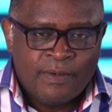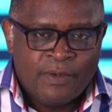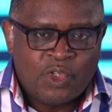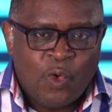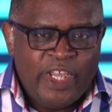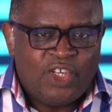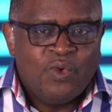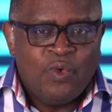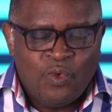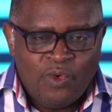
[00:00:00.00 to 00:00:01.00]
So we
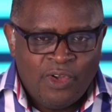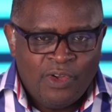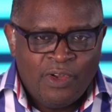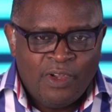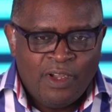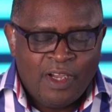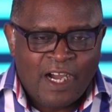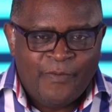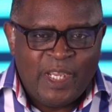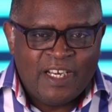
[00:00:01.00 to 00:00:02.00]
too
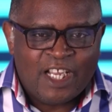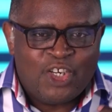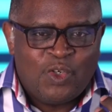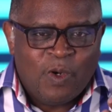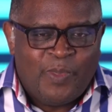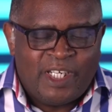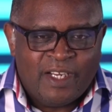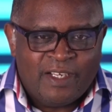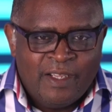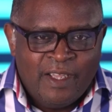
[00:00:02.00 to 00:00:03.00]
have been
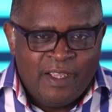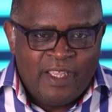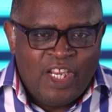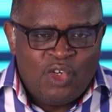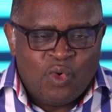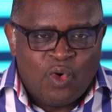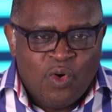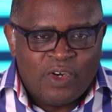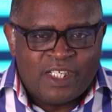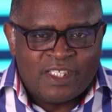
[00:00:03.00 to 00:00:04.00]
adopted into
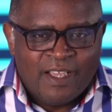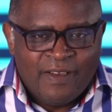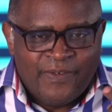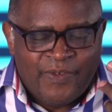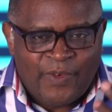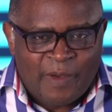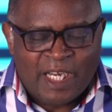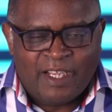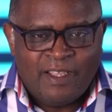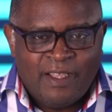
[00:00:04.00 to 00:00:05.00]
God's family,